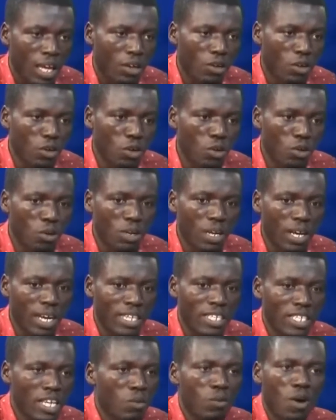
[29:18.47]
No,
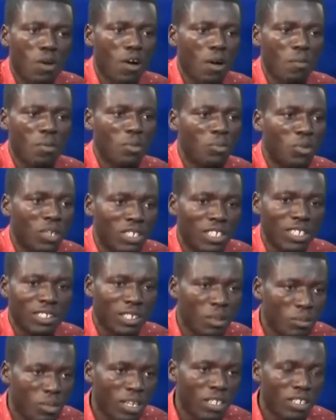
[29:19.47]
and young one will be
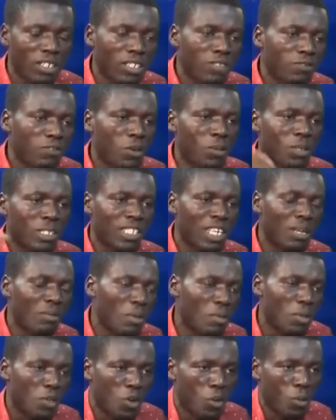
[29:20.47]
brisset, so be NDC for
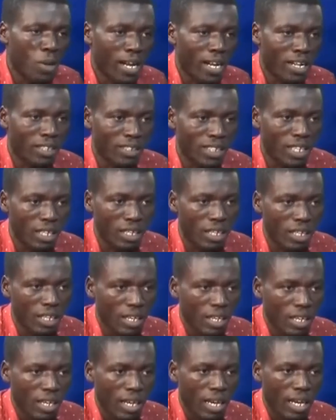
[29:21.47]
better, maybe no more can say,
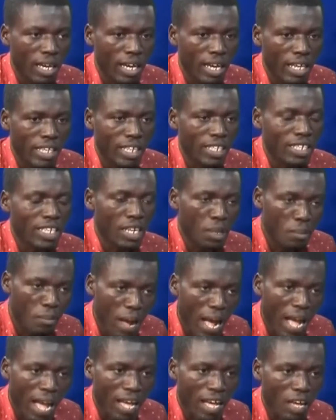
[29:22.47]
ye de
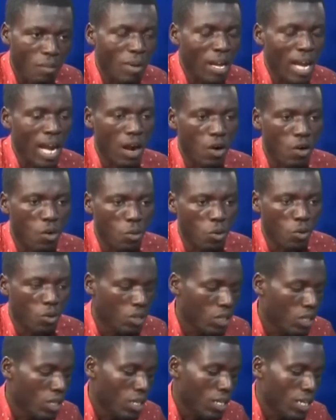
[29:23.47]
neba, ebe
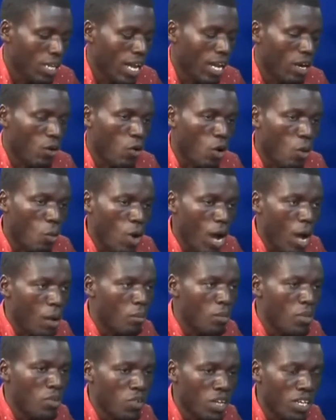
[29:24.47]
haomo. Now,
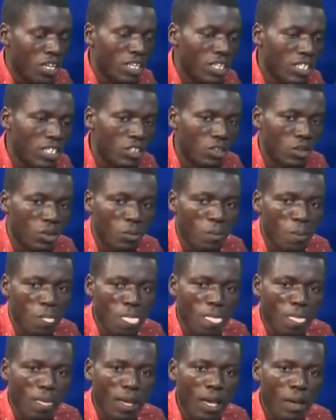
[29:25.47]
comma, minu ye dino,
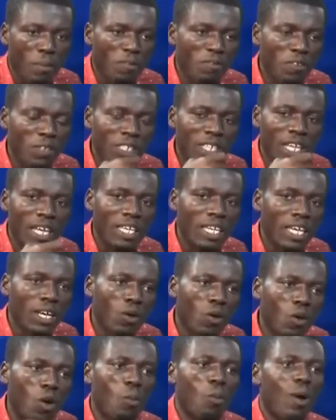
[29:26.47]
and if he say
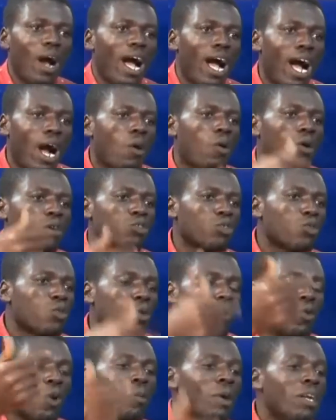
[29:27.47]
ye and comma, a
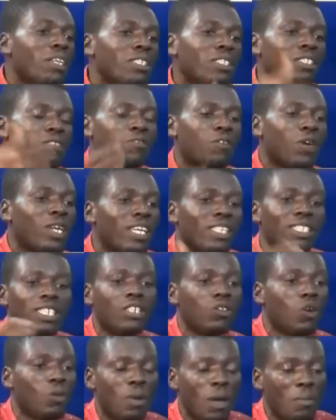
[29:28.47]
cosuco command this for a
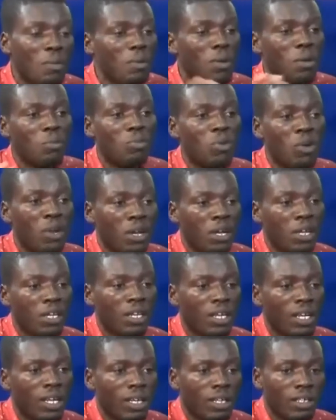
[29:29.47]
dino, baby be
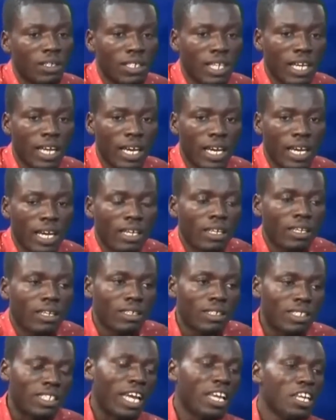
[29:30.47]
bray, say,
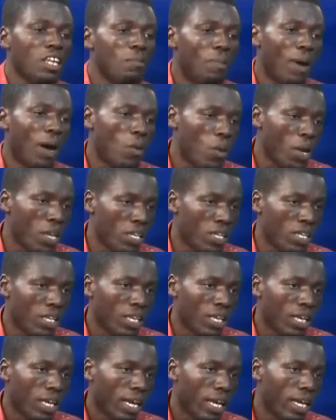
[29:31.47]
send it away,
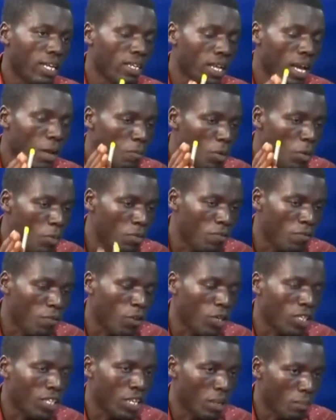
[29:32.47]
and MPP
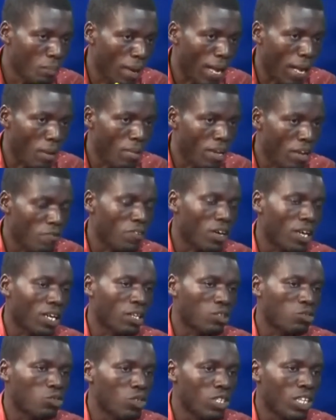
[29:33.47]
for the neba, be
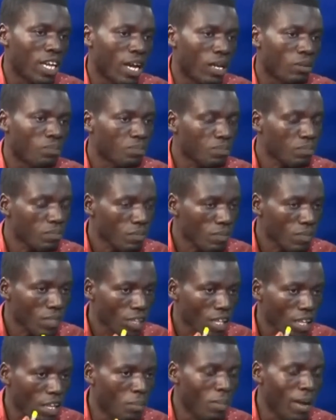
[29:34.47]
Frank Etunia.
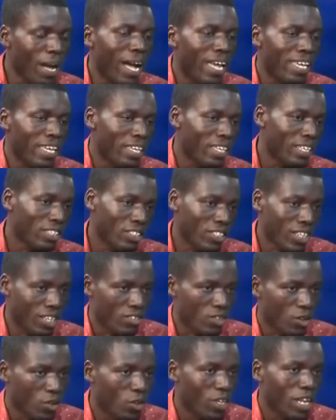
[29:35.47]
ebeha yen
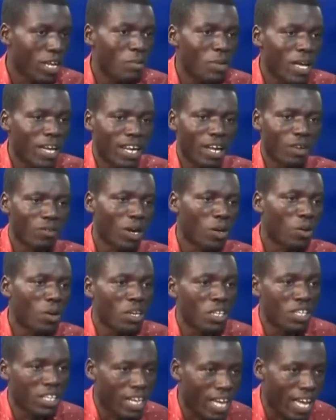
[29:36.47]
chance ono na bia na no
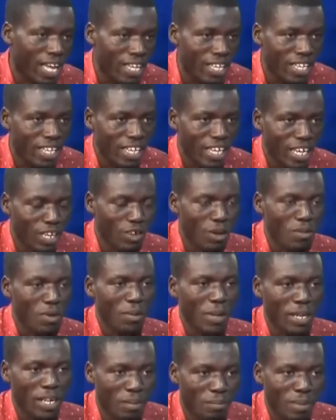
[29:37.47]
akoyi nika ene
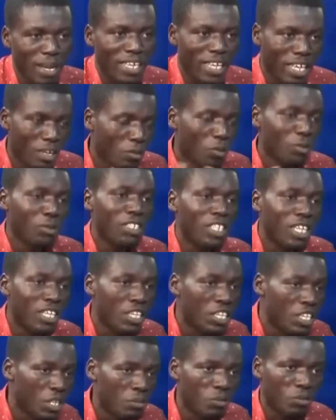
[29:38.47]
oba be kan ba yen mu
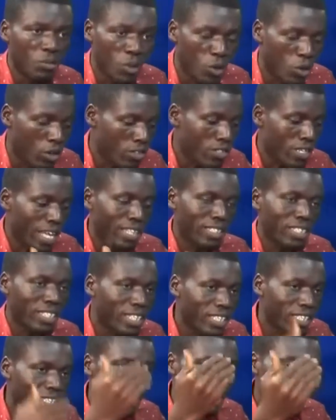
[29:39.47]
bidie yenim because as
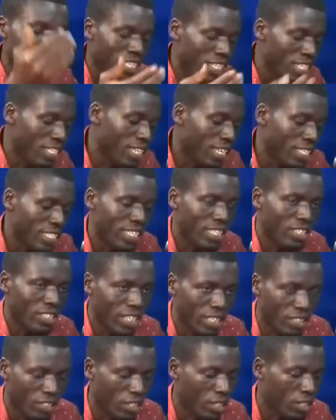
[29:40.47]
a ye de ani edie
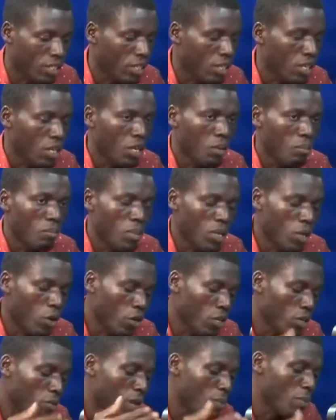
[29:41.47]
chirache me
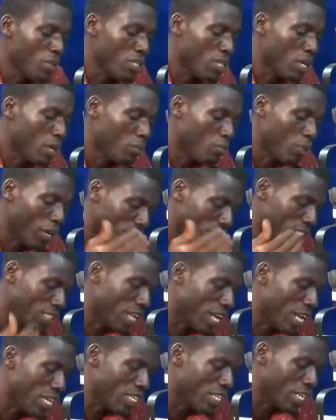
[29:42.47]
oni ba menye
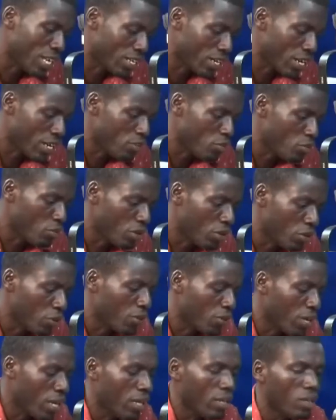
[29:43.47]
practical yi kakra nyumre
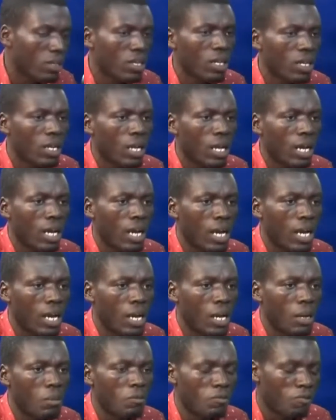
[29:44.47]

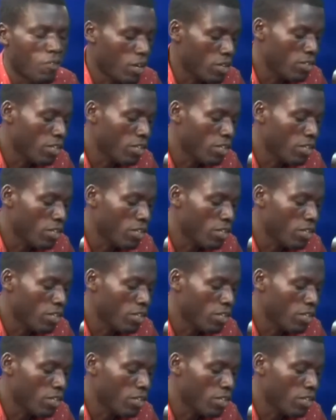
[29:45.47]
ohwe for